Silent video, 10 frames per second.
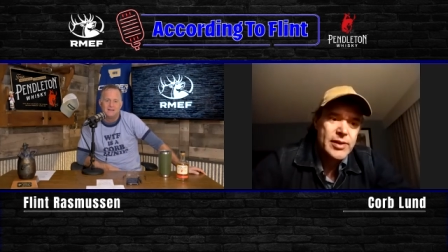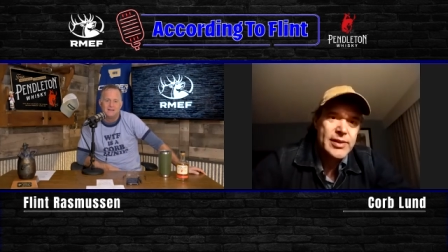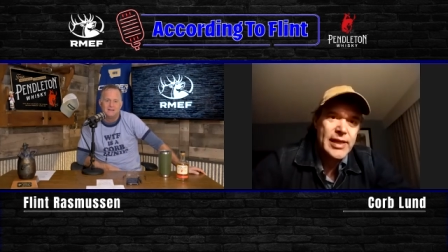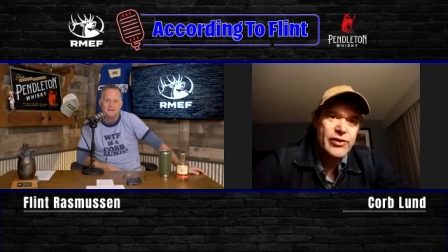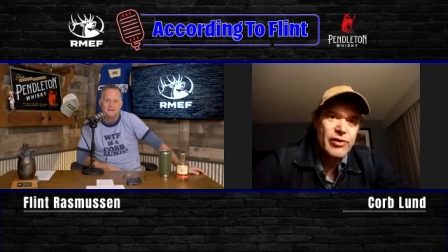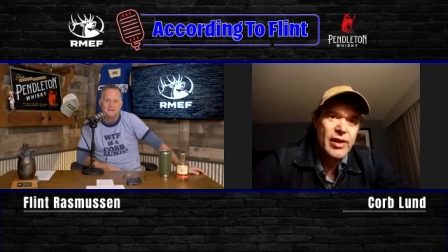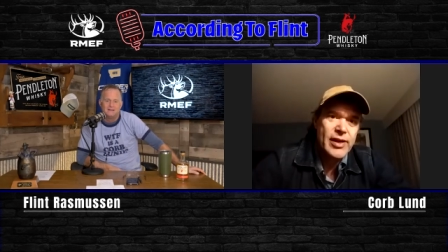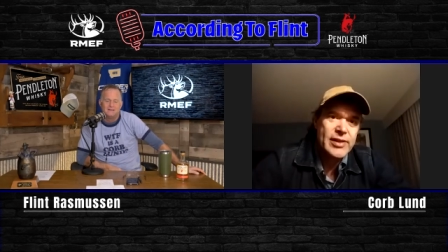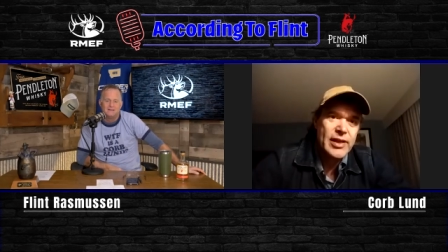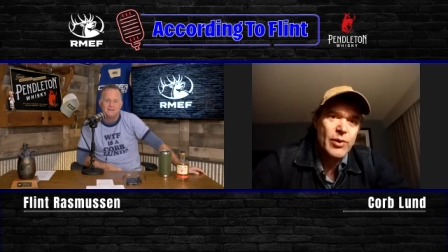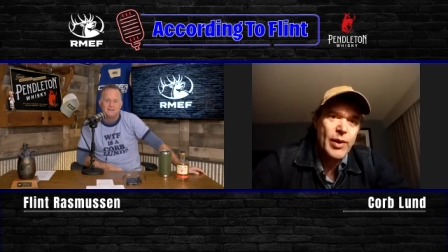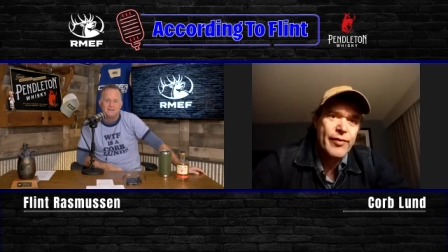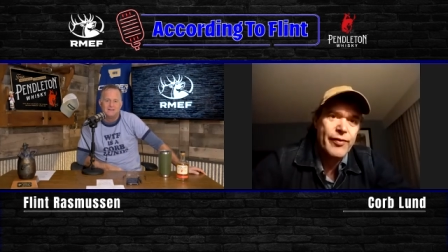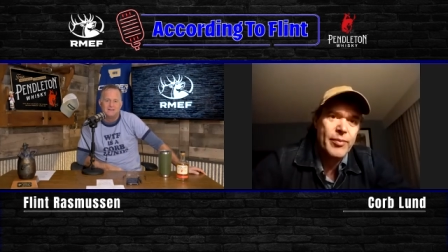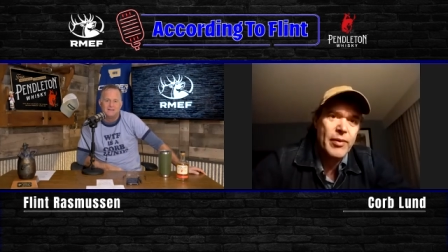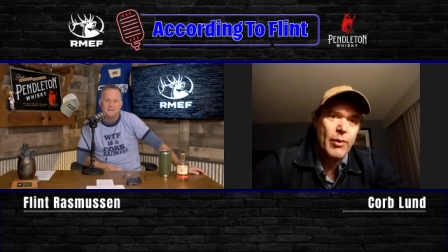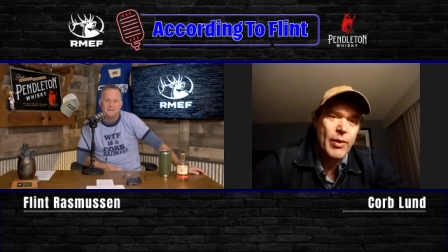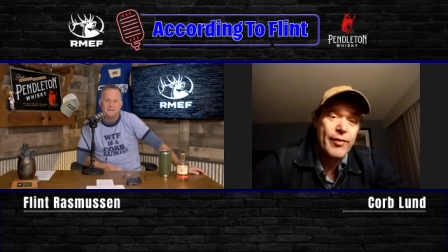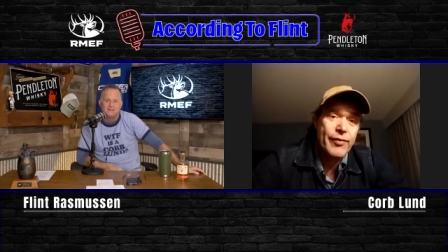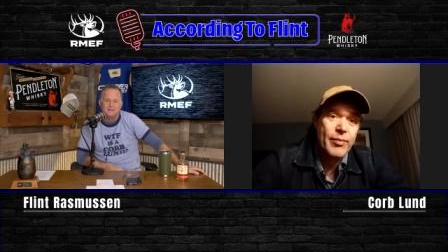decentralizing away from
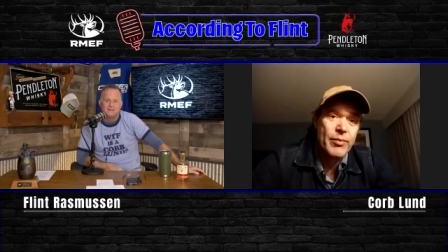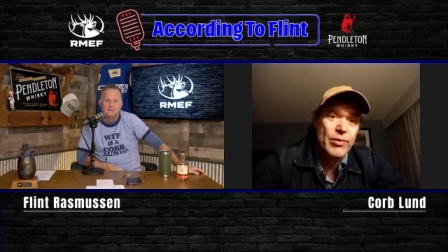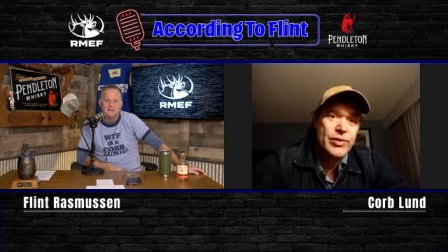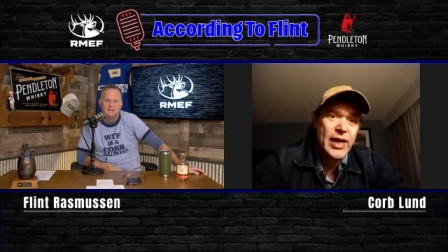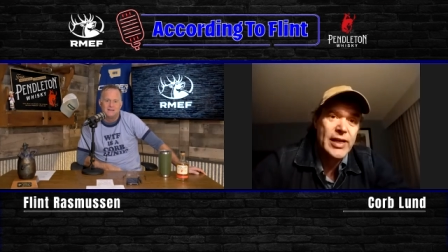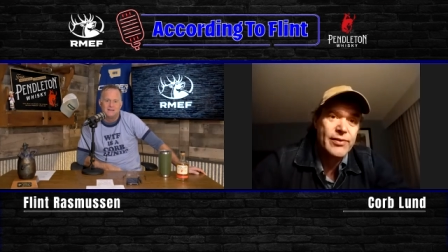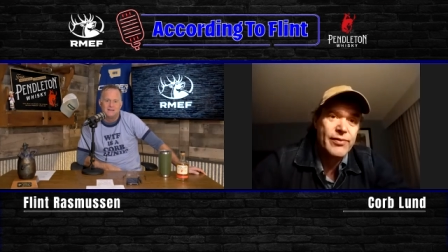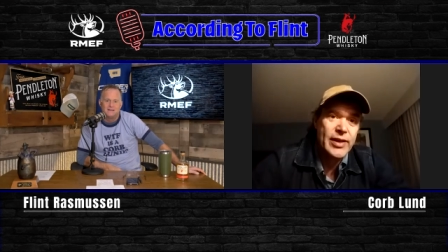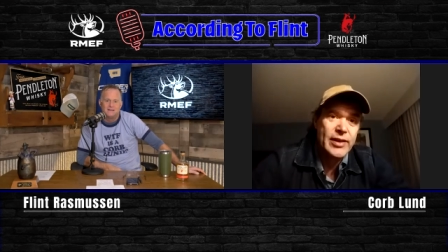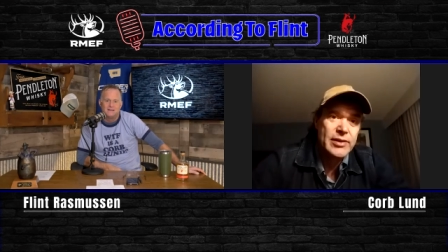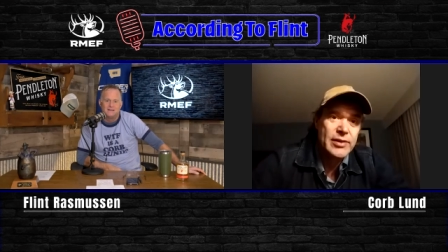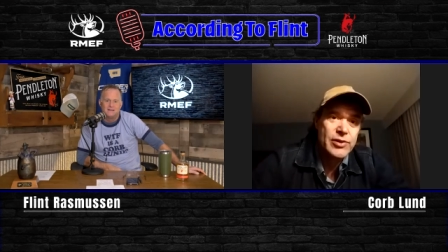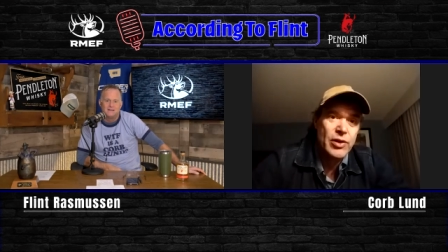away from those kinds of things.